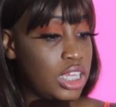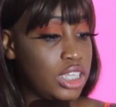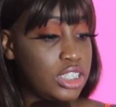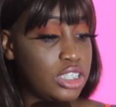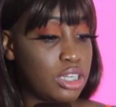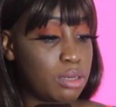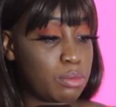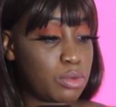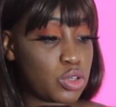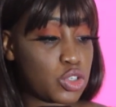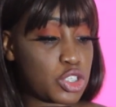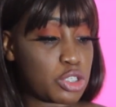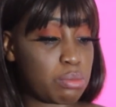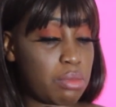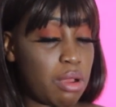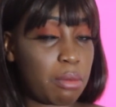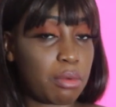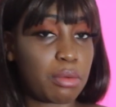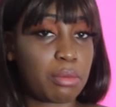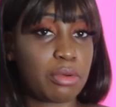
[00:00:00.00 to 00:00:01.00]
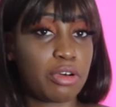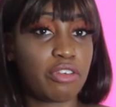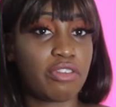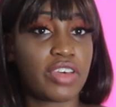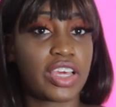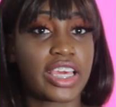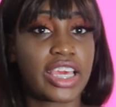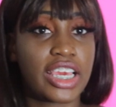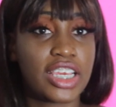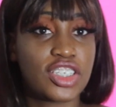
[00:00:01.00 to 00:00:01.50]
Your most memorable
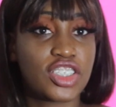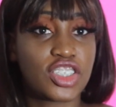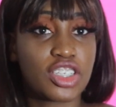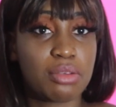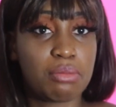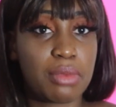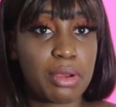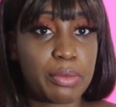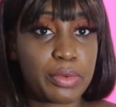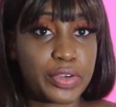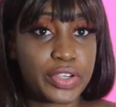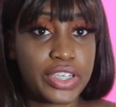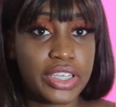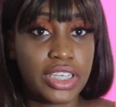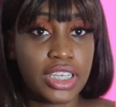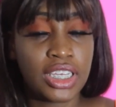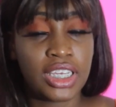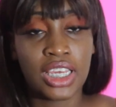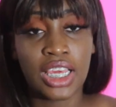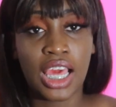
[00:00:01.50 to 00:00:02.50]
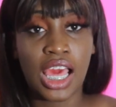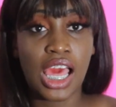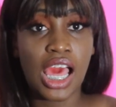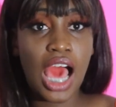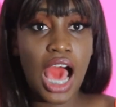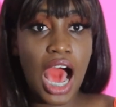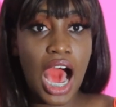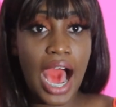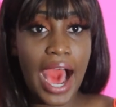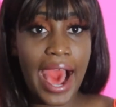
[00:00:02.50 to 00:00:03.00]
vacation memory.
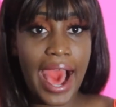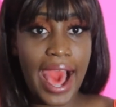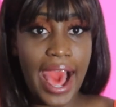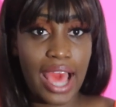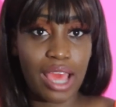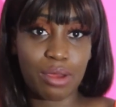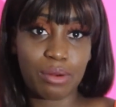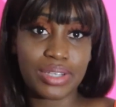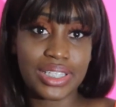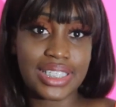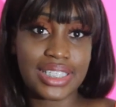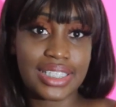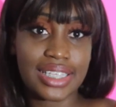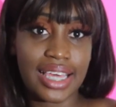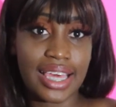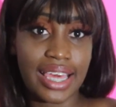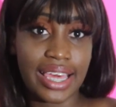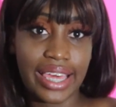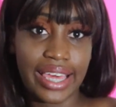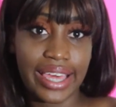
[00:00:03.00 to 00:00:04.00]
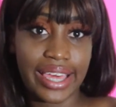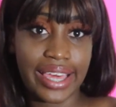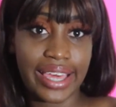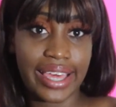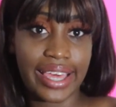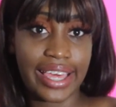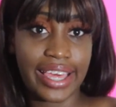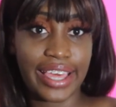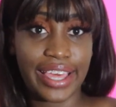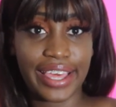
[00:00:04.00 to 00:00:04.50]
I would say
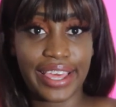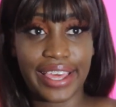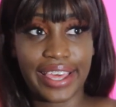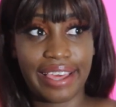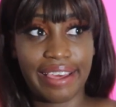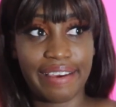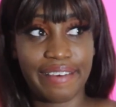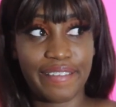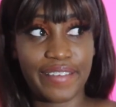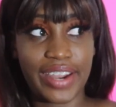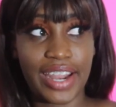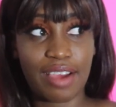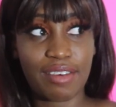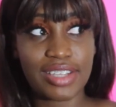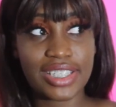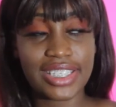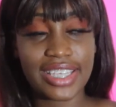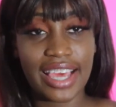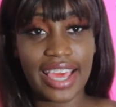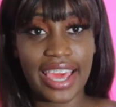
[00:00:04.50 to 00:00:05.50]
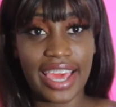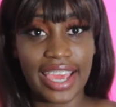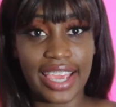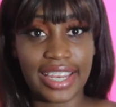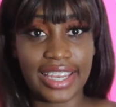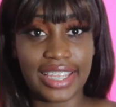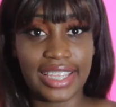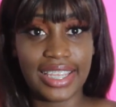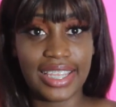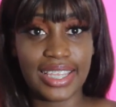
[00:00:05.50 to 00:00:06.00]
when I went to
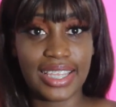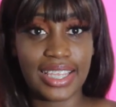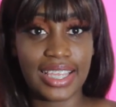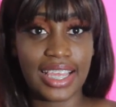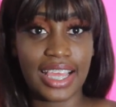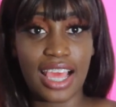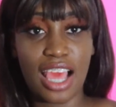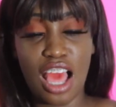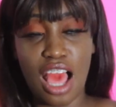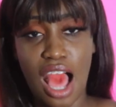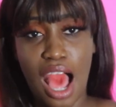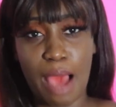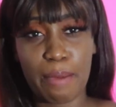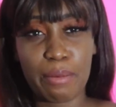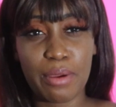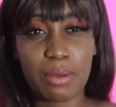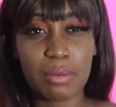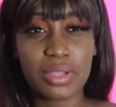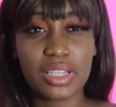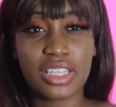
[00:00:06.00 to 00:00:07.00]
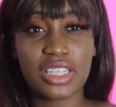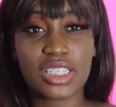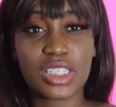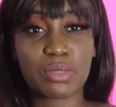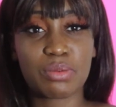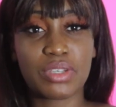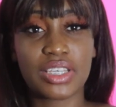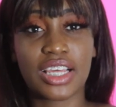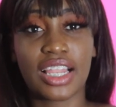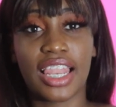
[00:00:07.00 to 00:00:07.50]
Haiti. I probably need to
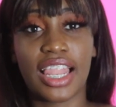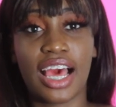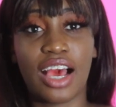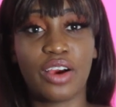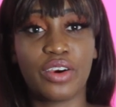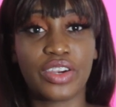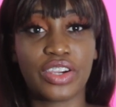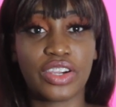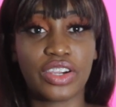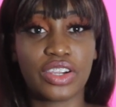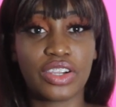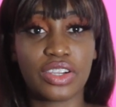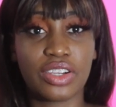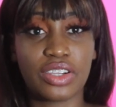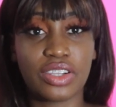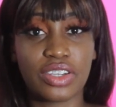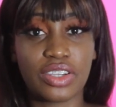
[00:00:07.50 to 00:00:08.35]
speak louder.